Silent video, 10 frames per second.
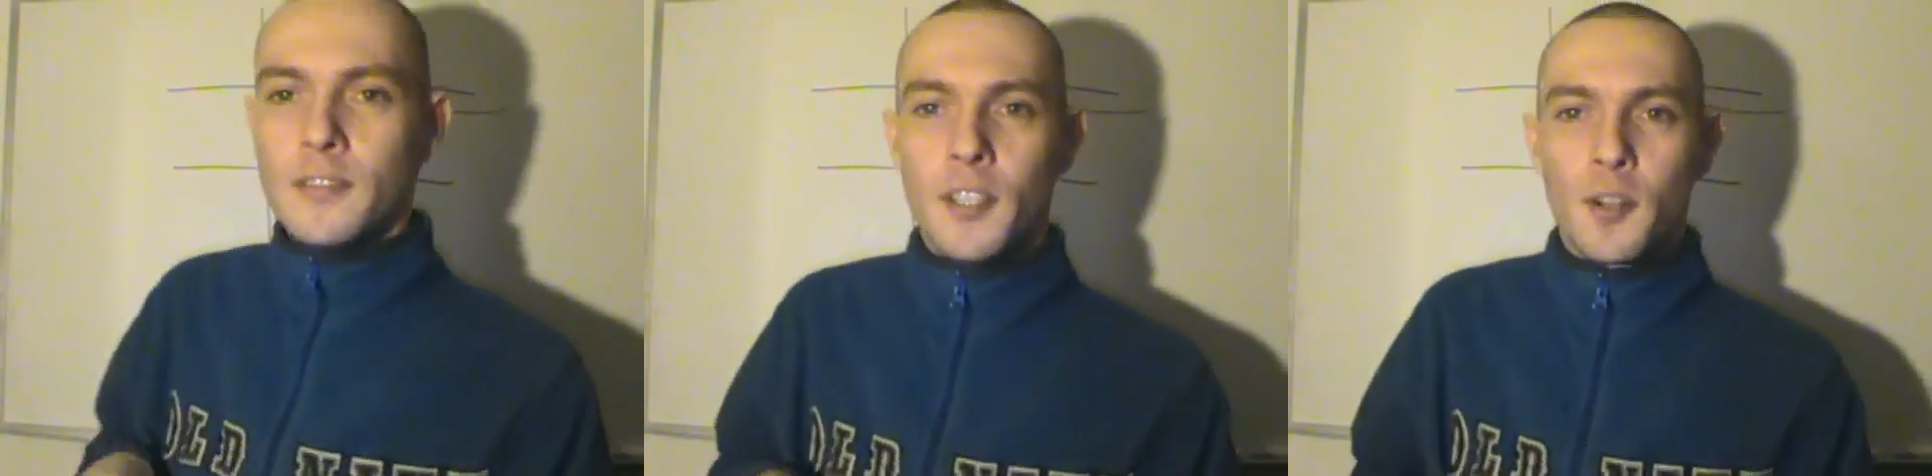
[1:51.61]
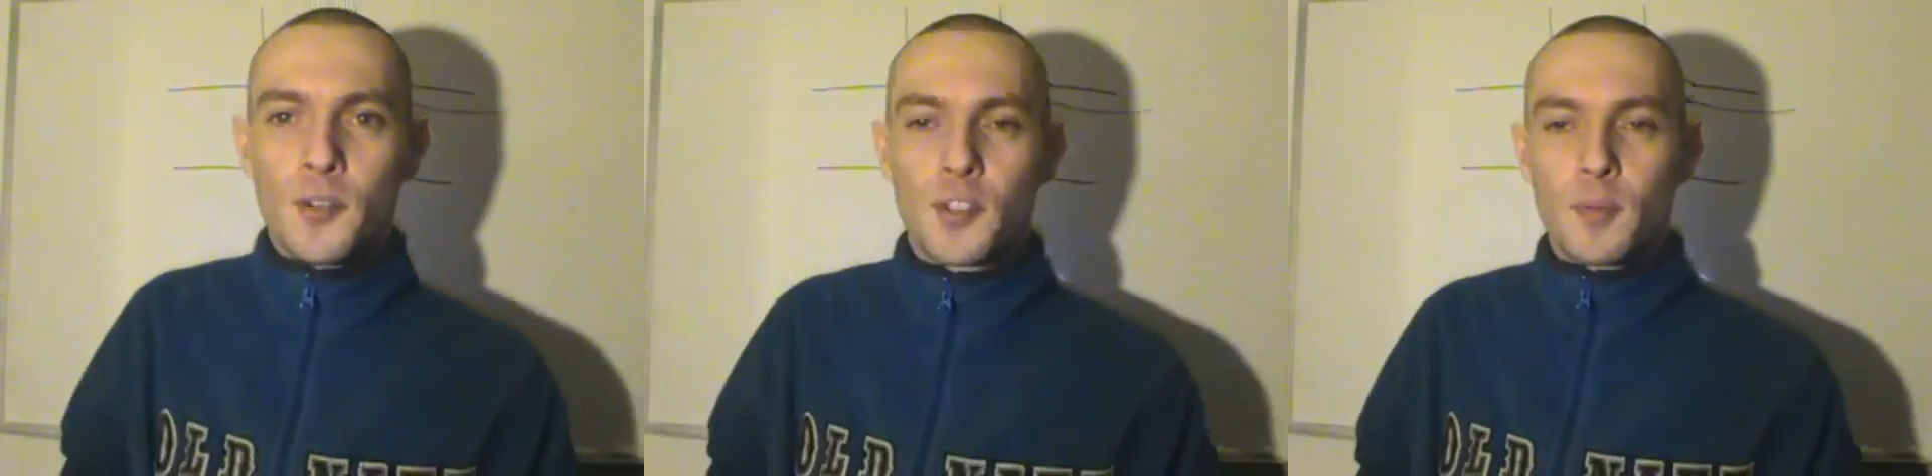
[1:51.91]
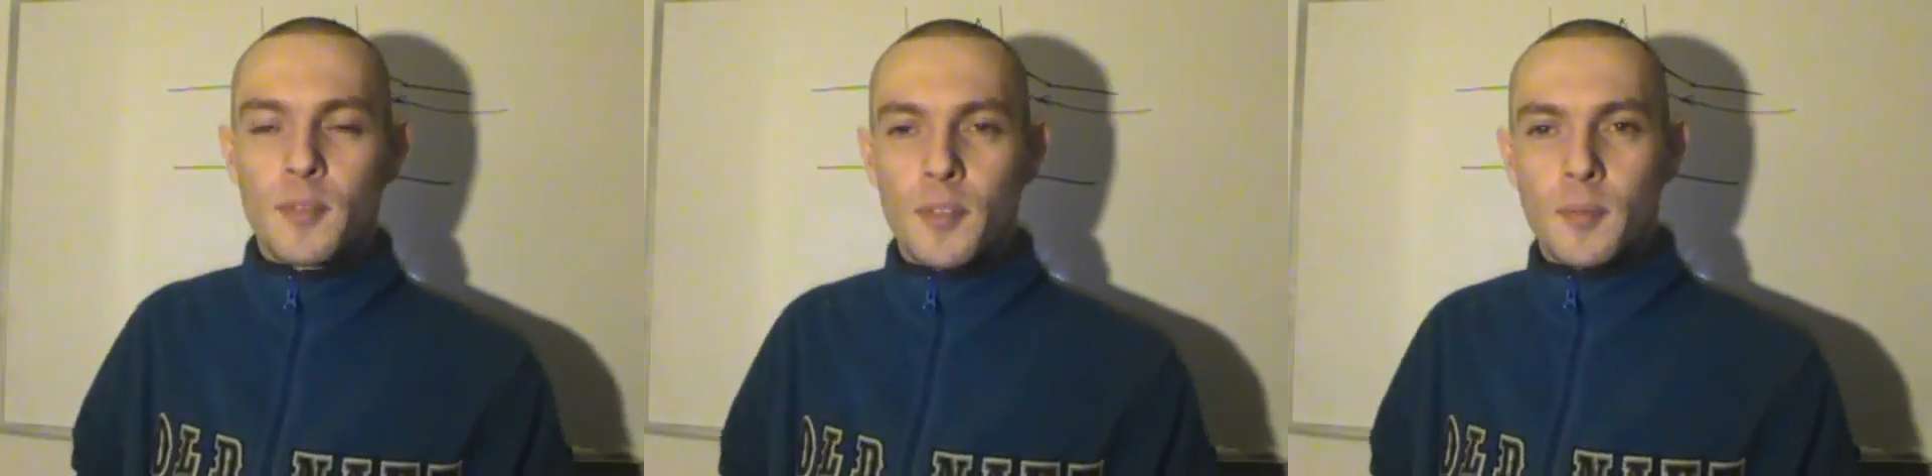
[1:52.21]

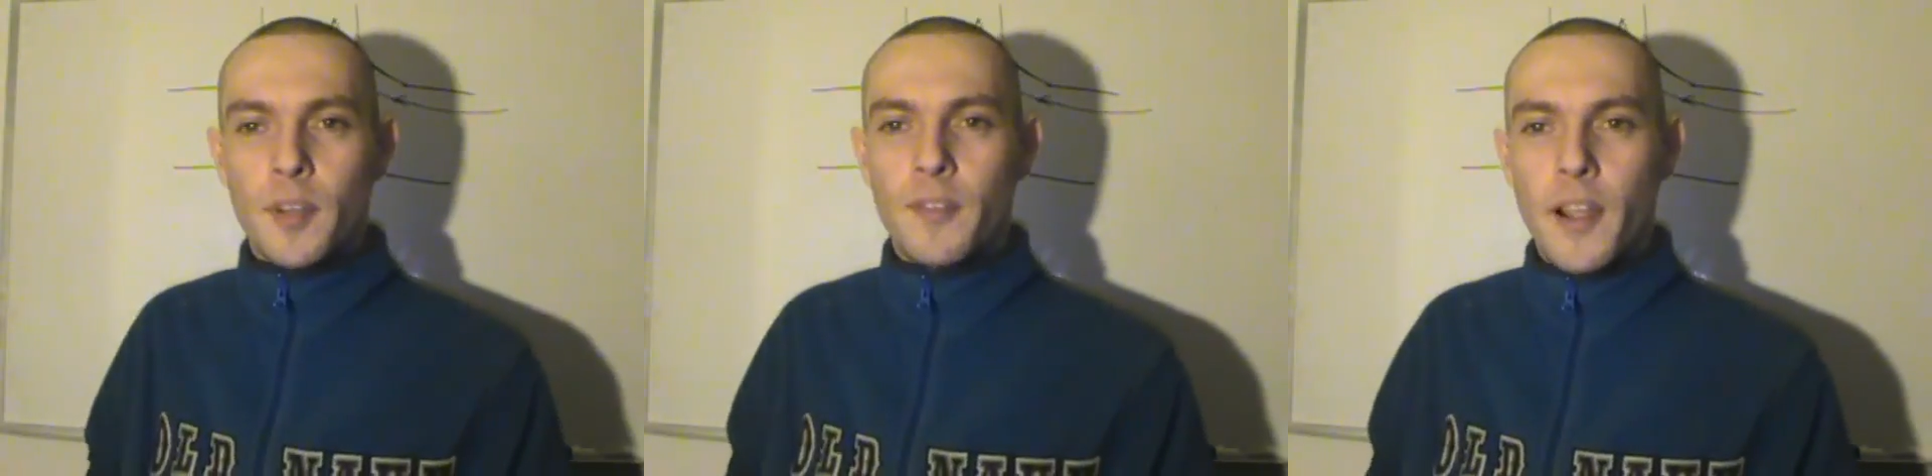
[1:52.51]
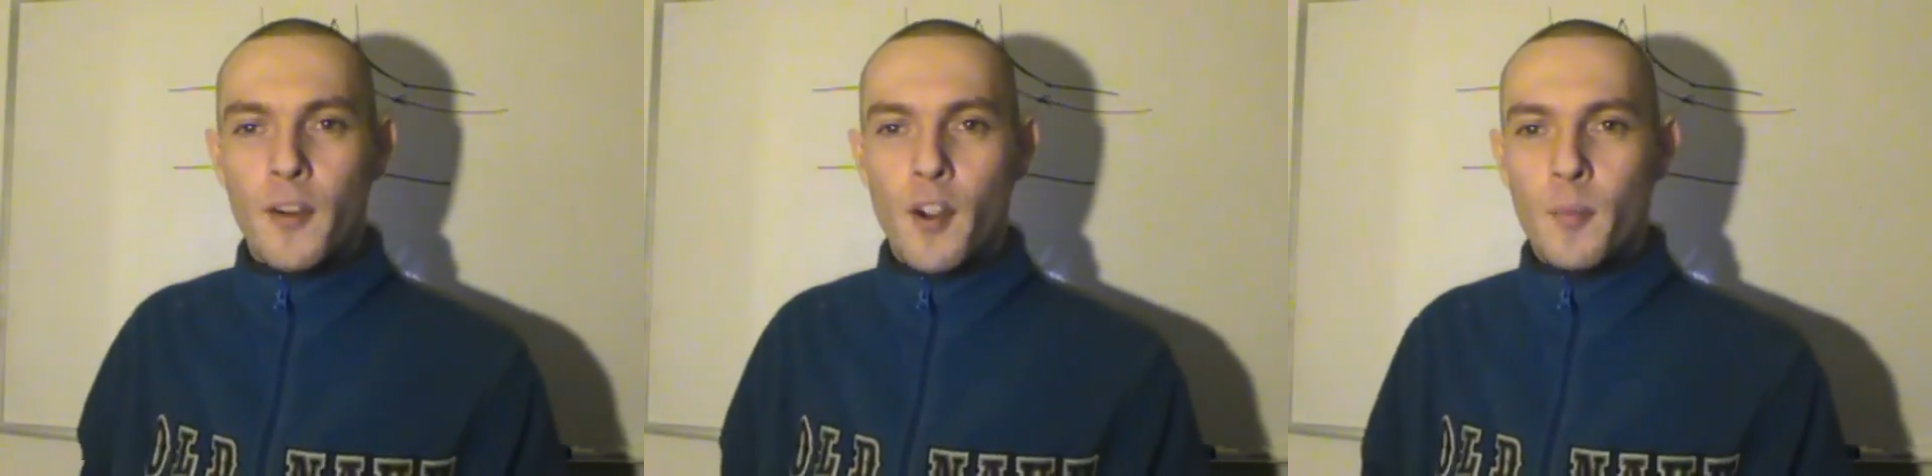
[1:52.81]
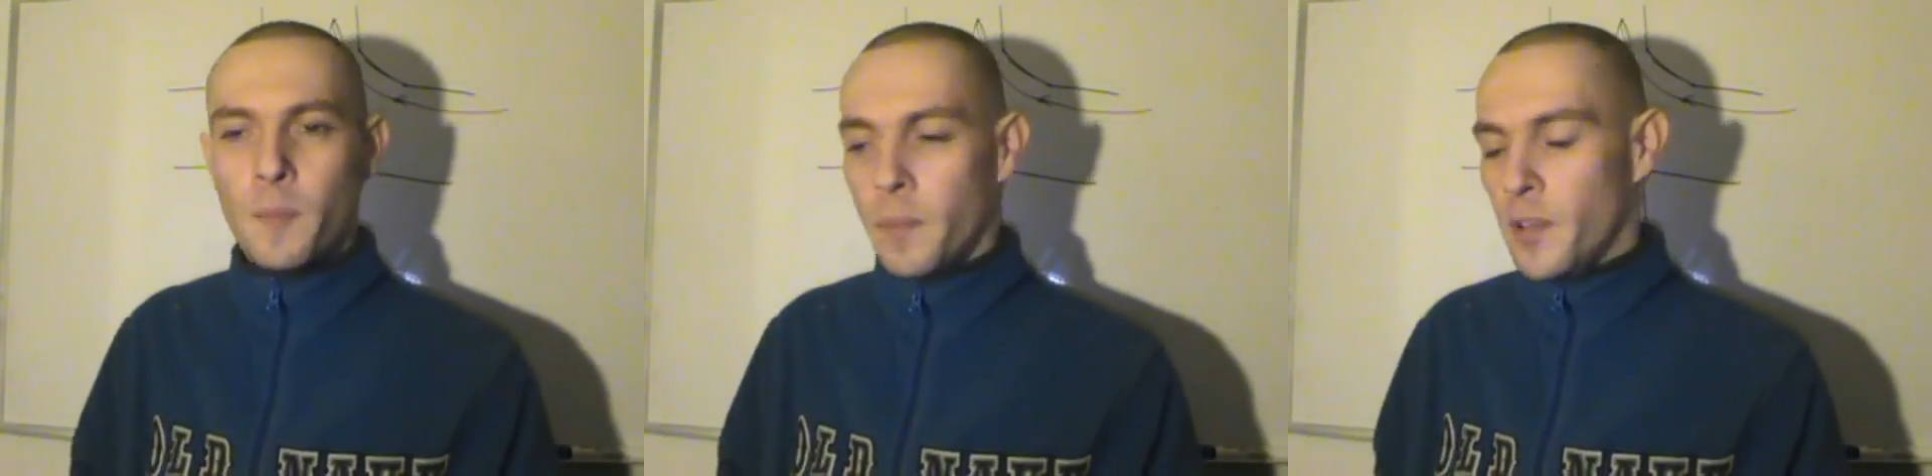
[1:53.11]
unholster my firearm,